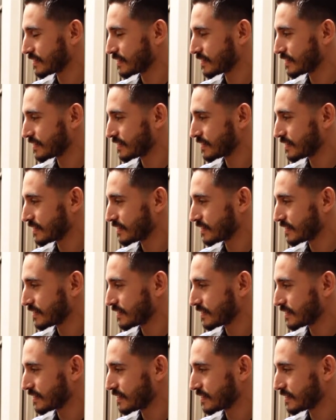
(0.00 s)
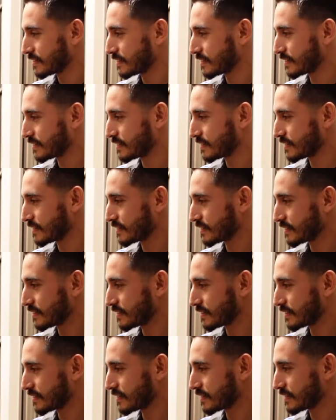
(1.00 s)

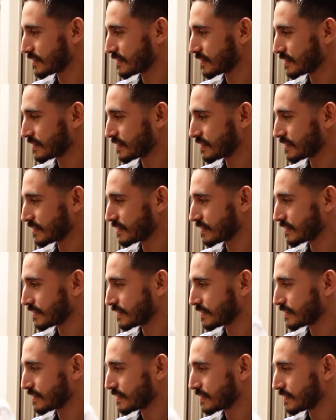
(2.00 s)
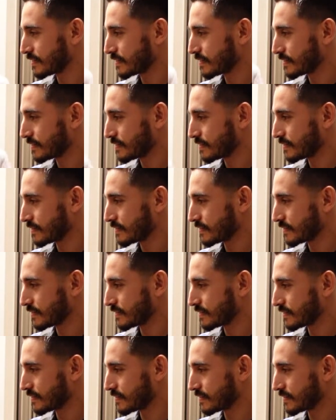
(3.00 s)

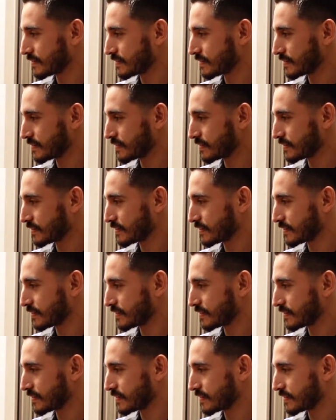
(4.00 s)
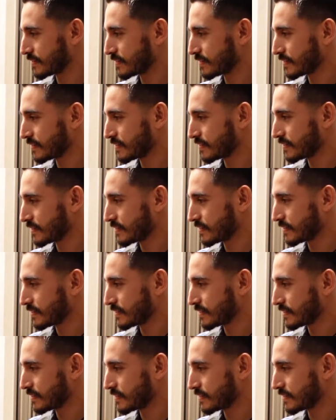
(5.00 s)

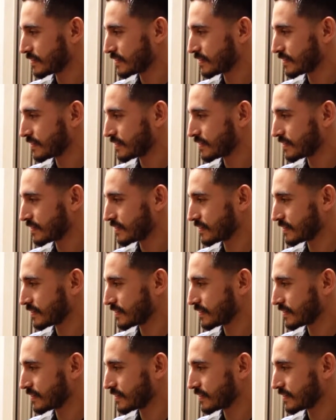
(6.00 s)
No words are spoken by the person on screen.